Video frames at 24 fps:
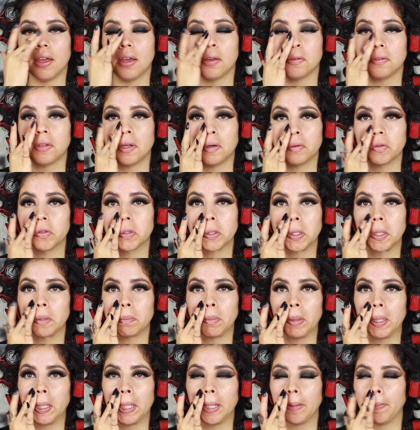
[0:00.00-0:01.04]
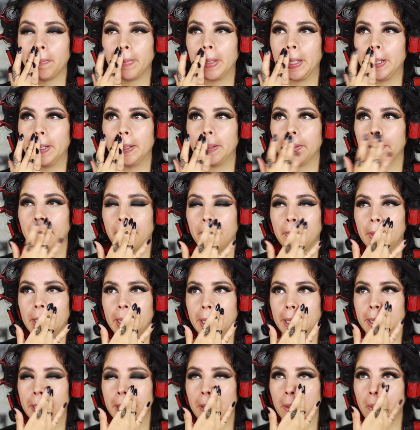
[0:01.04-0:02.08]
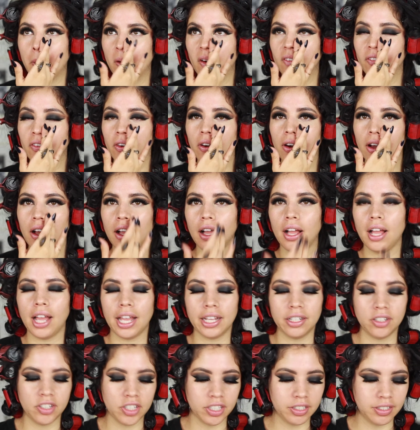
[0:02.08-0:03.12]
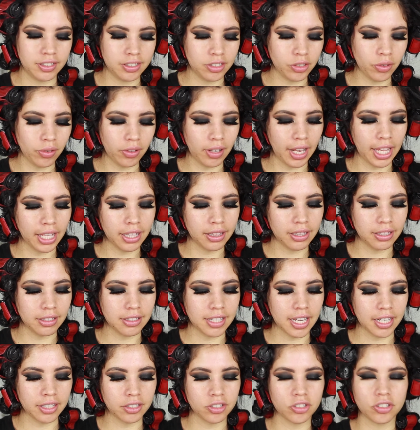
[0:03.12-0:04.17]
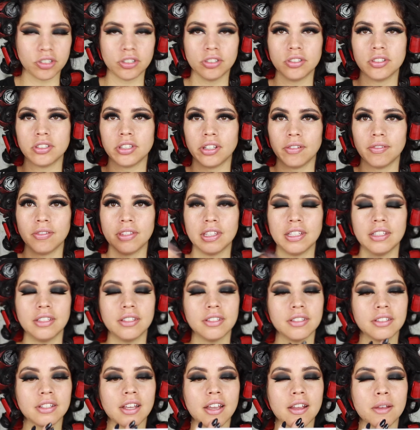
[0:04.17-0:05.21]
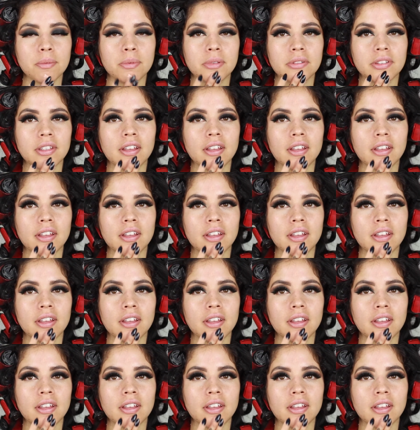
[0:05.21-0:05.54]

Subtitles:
and that was gonna make it better. But overall, I just don't like the textures of these types